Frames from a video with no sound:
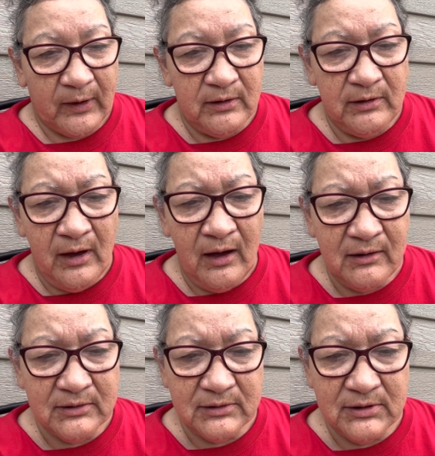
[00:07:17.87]
Yeah,
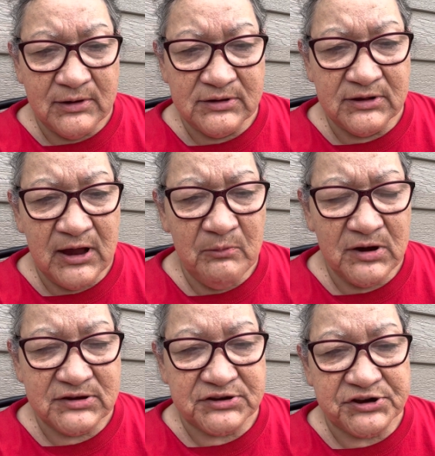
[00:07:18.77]
his name
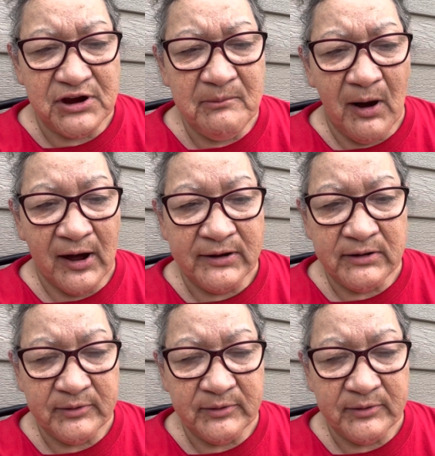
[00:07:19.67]
was G-Man,